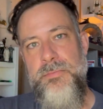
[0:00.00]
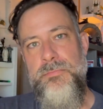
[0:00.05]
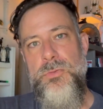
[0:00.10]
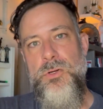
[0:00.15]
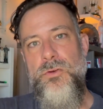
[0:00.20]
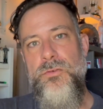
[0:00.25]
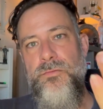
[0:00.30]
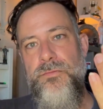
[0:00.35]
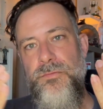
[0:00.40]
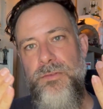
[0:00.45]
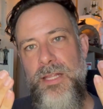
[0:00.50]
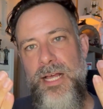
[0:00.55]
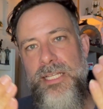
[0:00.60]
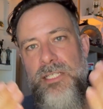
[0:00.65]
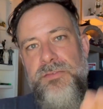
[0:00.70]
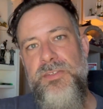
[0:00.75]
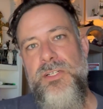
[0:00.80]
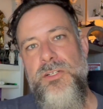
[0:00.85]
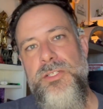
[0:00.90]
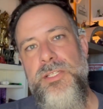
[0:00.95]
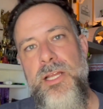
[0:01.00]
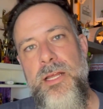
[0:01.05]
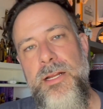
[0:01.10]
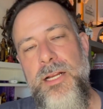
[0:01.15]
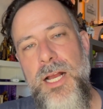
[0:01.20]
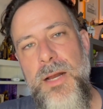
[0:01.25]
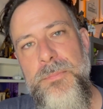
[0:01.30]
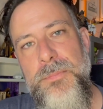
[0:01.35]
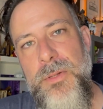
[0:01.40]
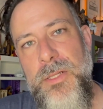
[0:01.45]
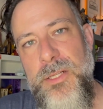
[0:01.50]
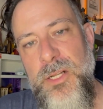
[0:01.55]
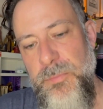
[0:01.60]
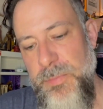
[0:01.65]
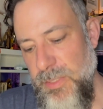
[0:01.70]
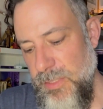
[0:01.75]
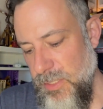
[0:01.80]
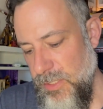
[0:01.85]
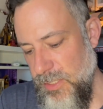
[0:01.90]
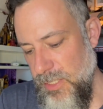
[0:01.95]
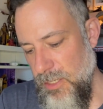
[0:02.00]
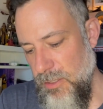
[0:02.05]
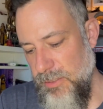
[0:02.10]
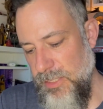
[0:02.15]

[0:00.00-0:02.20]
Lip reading: move Last Figure Standing up a little bit this year.